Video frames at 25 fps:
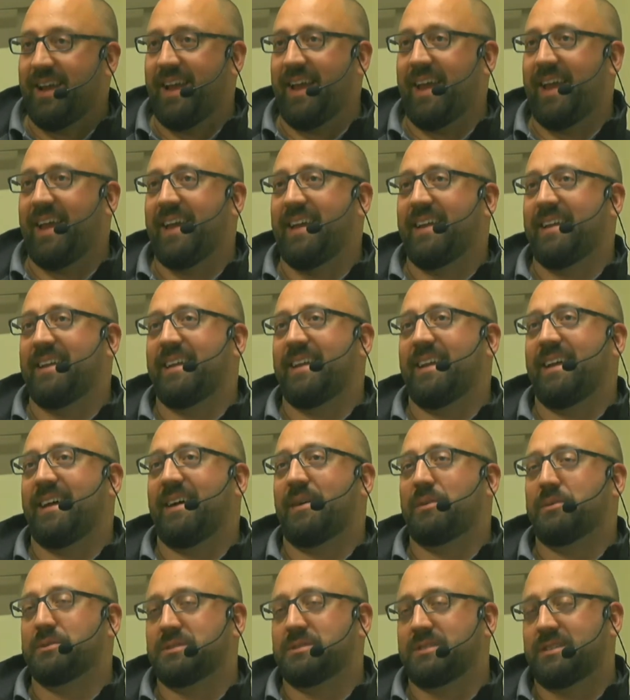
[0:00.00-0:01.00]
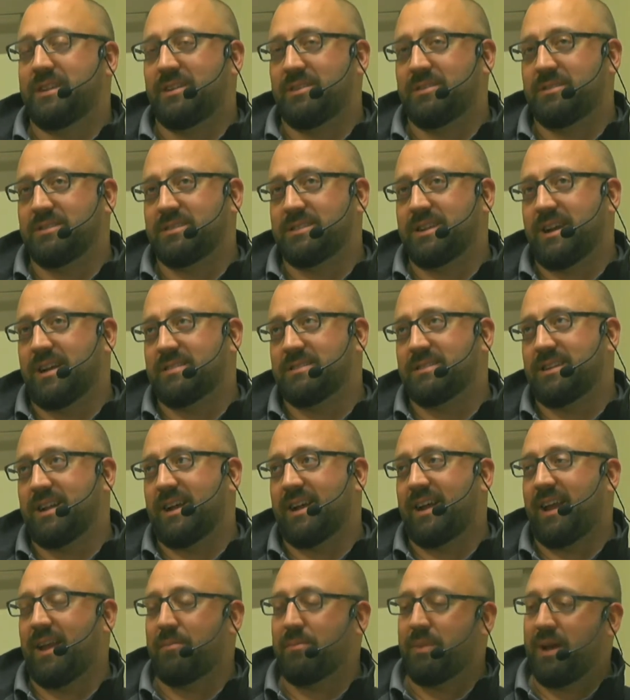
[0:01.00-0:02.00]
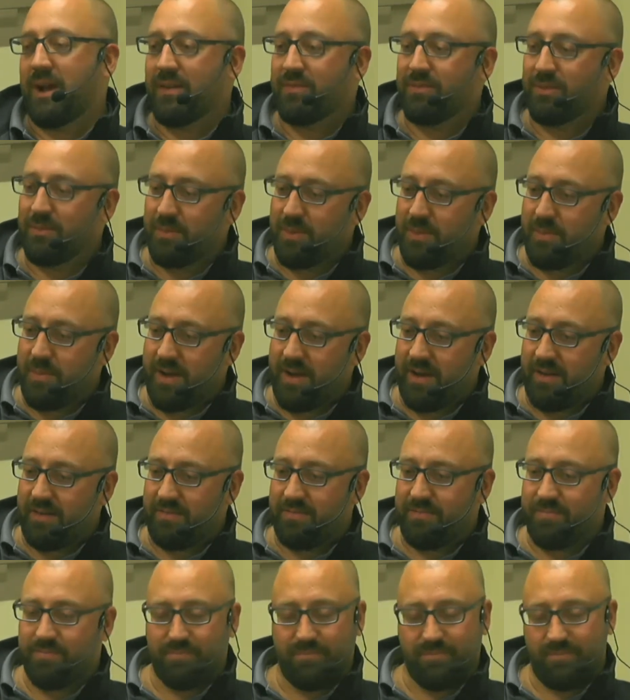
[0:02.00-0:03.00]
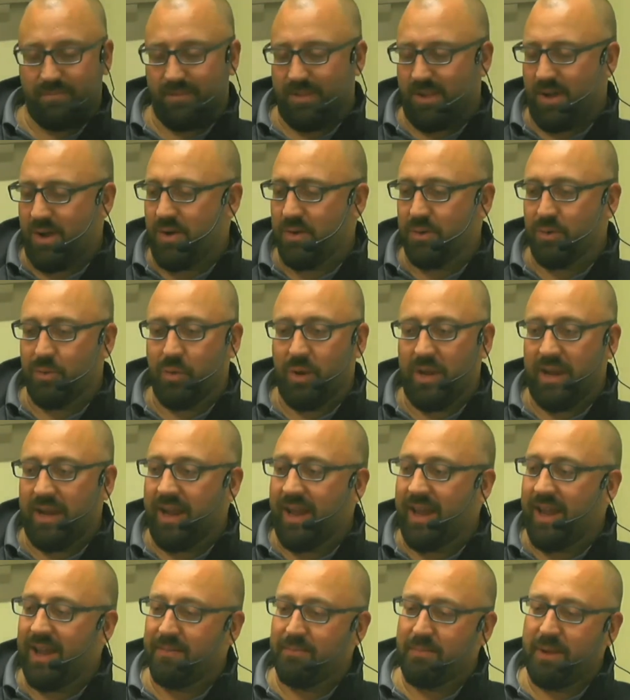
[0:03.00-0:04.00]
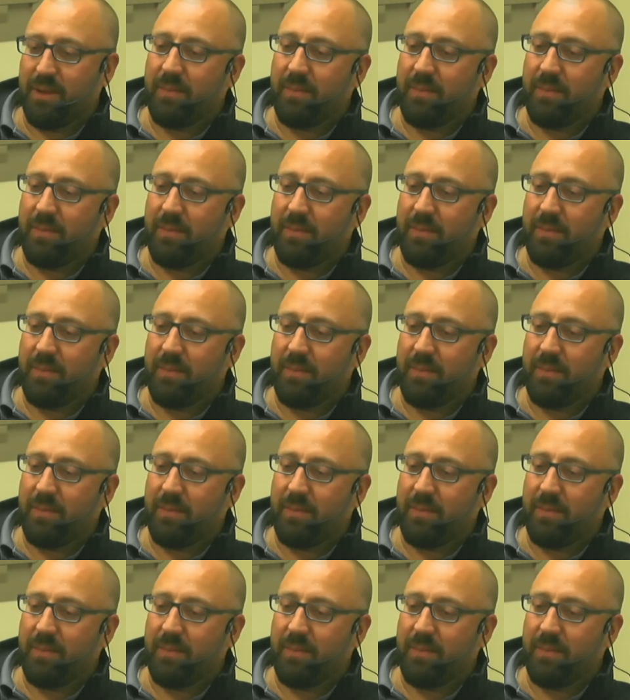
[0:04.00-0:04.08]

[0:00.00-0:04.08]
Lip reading: And I was telling these guys that I came back from about a long weekend.